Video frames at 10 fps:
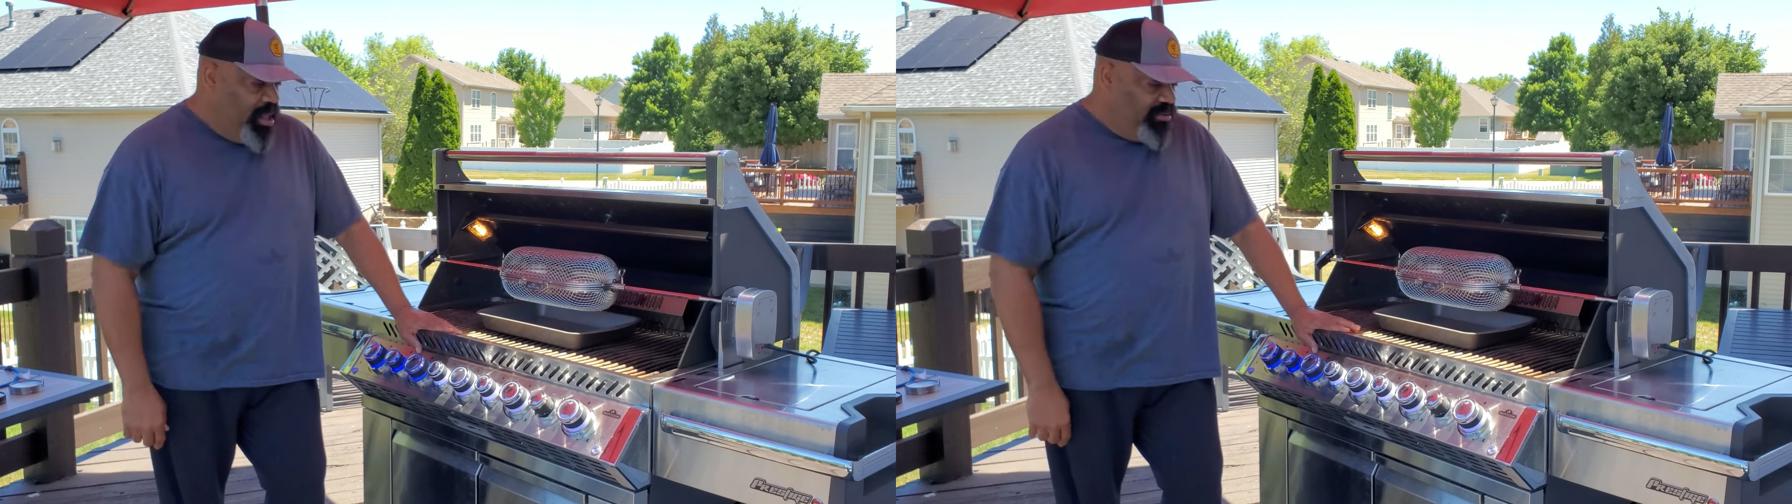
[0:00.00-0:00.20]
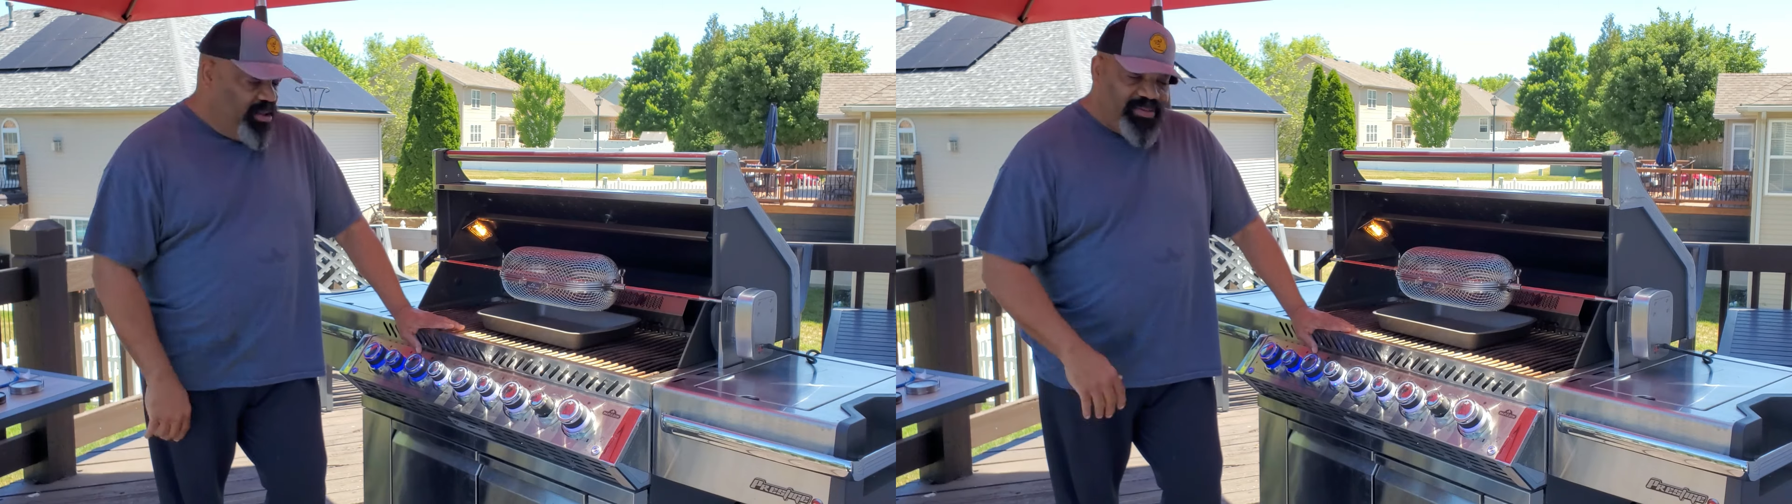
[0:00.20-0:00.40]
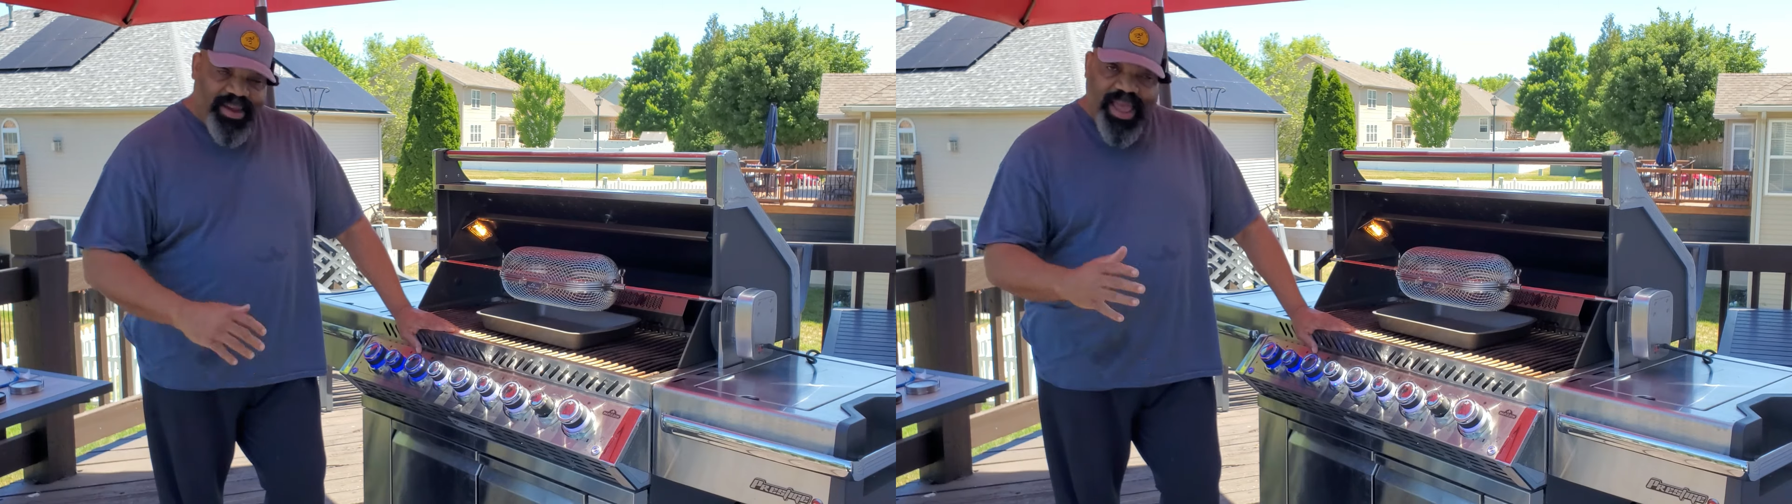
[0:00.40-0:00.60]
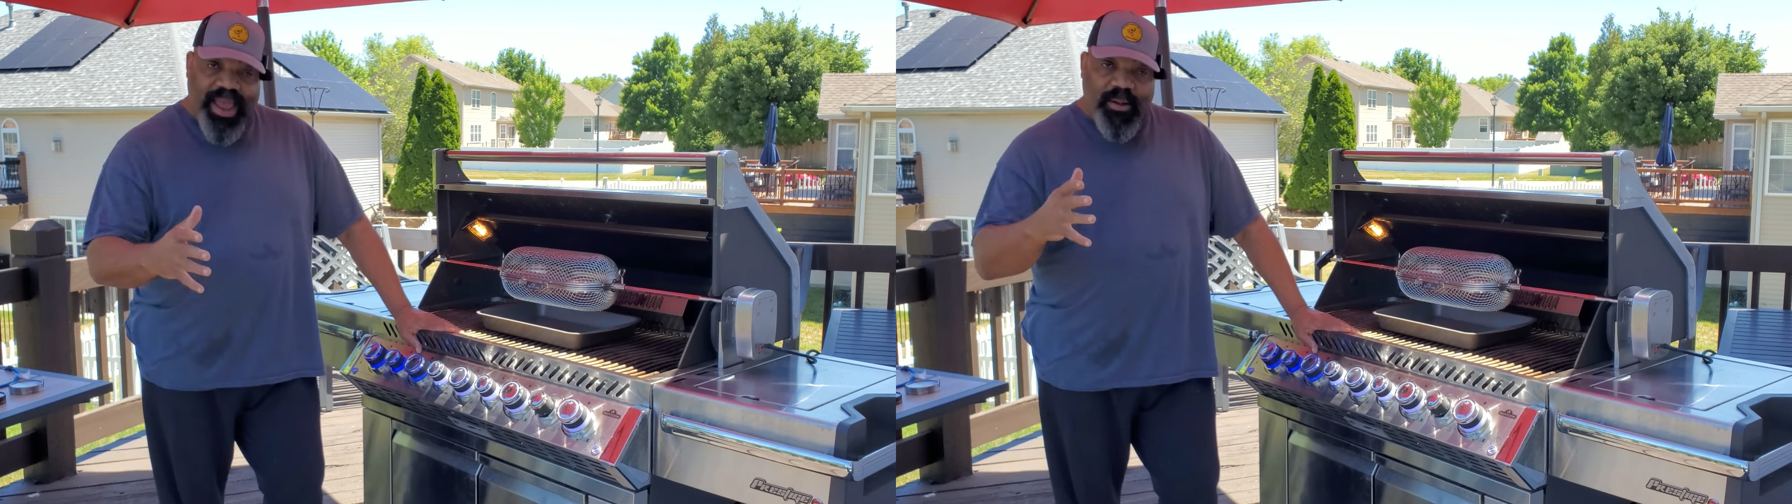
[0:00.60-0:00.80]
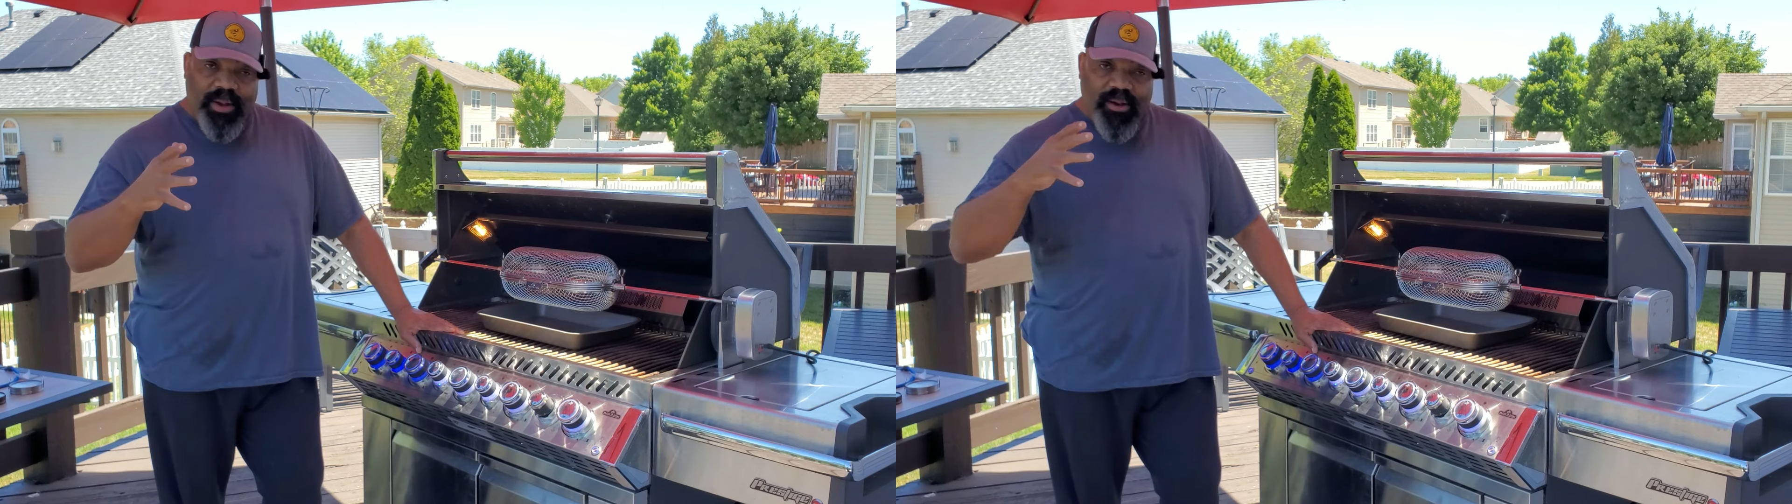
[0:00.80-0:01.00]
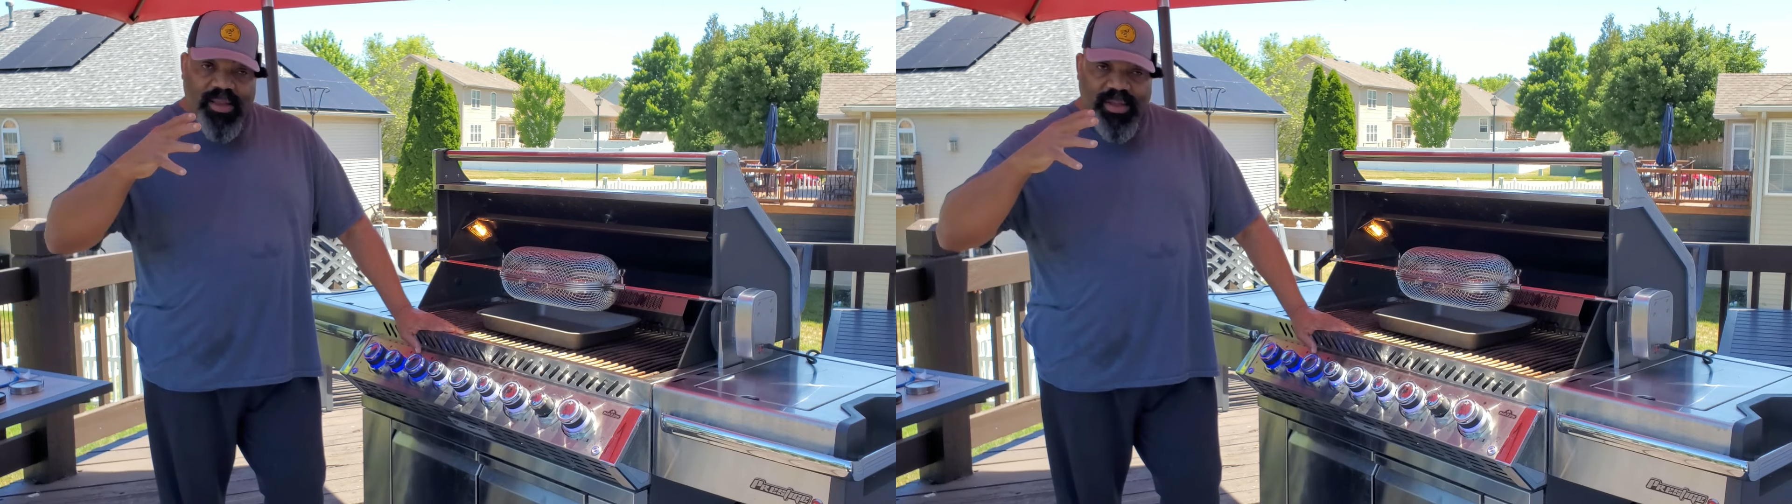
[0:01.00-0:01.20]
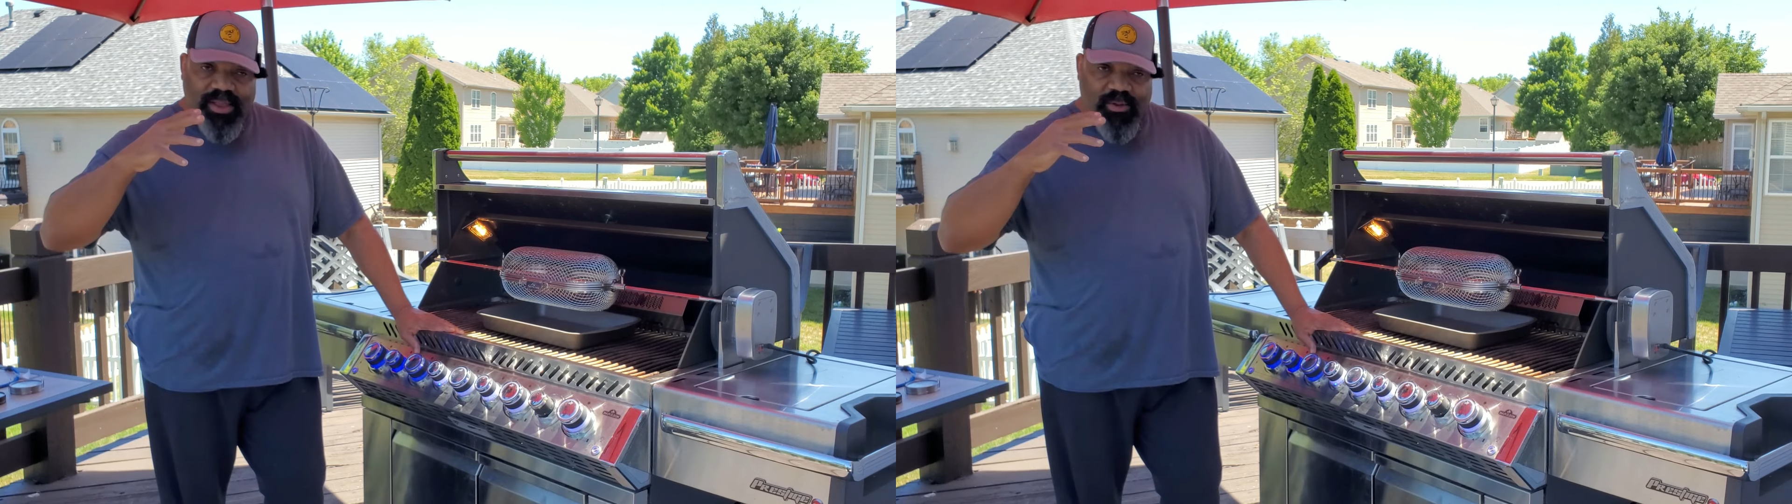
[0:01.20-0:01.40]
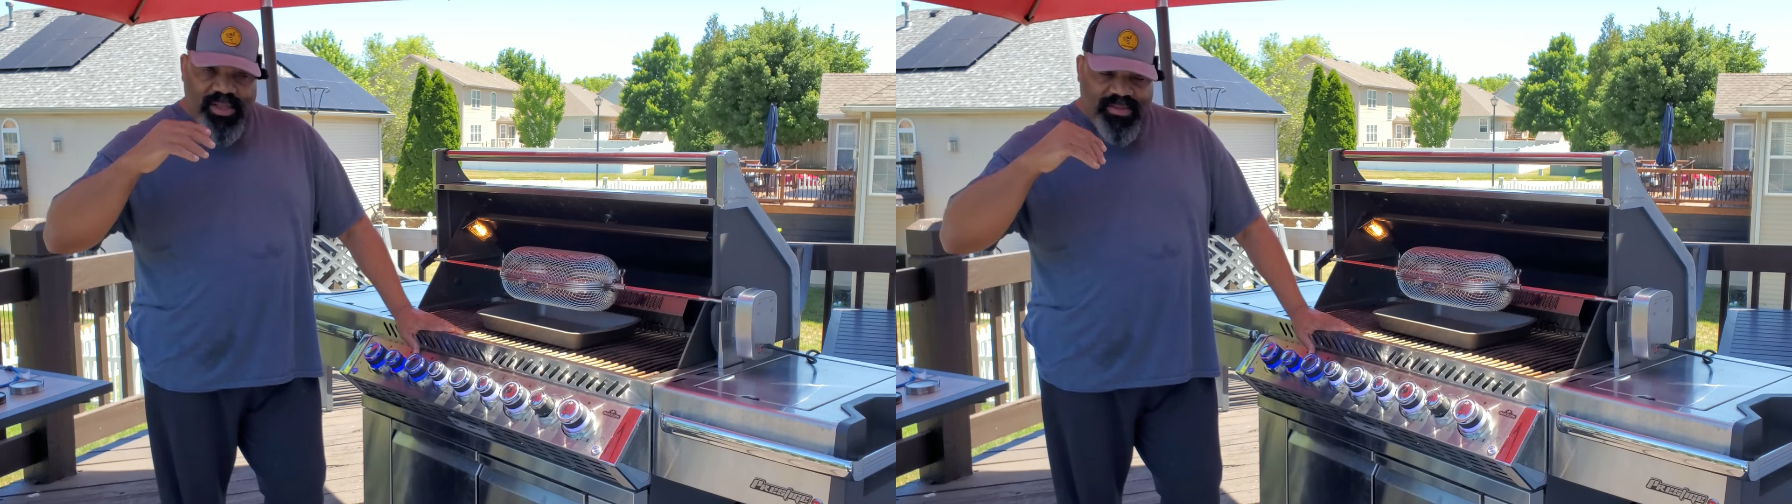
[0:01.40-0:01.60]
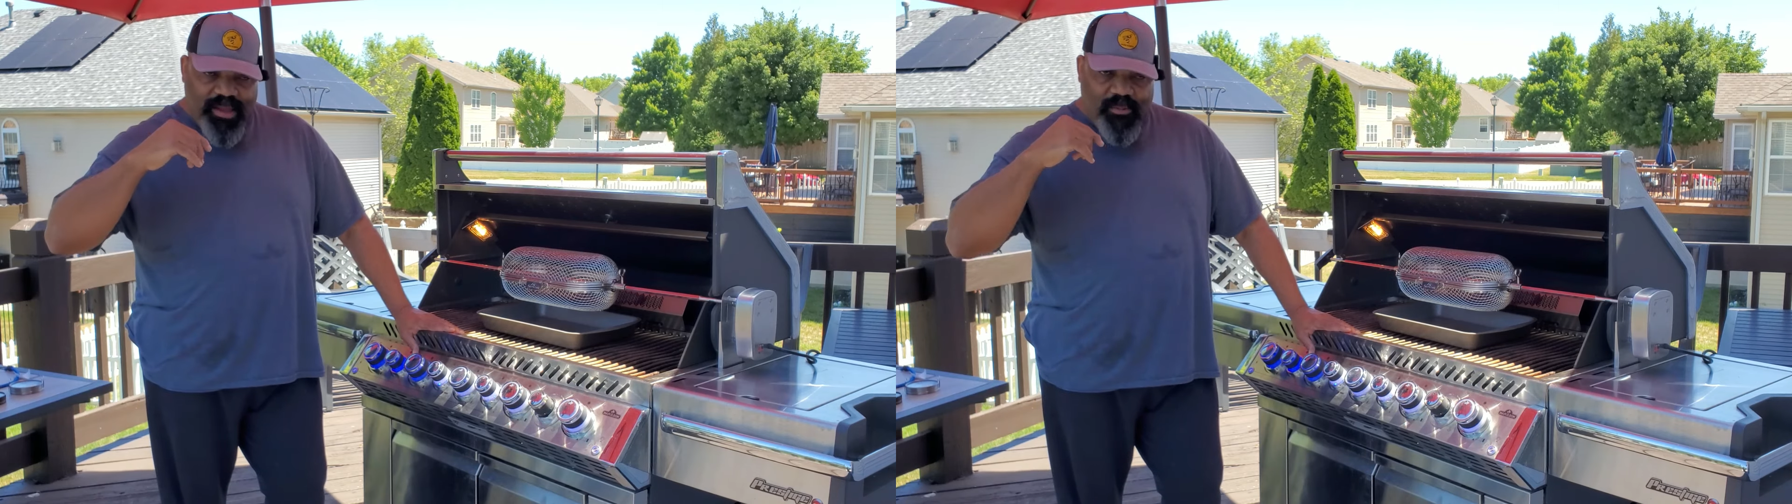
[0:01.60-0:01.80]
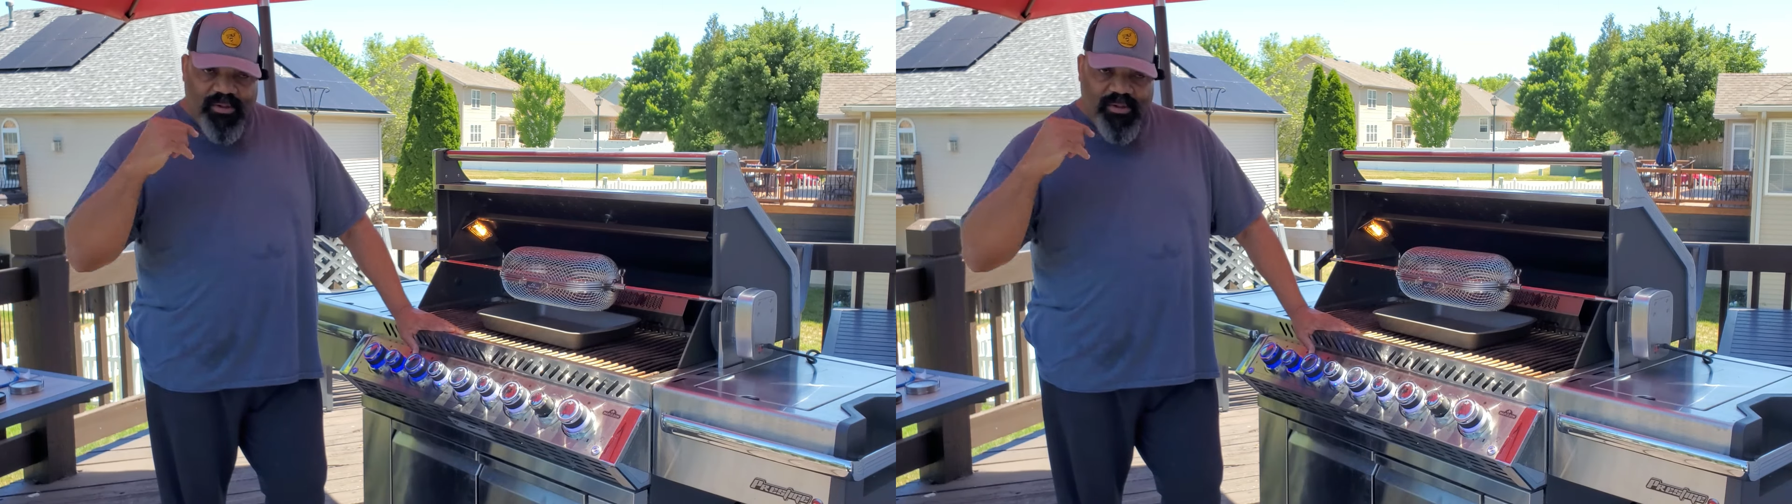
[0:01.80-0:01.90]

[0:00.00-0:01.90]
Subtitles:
So today we're going to be doing some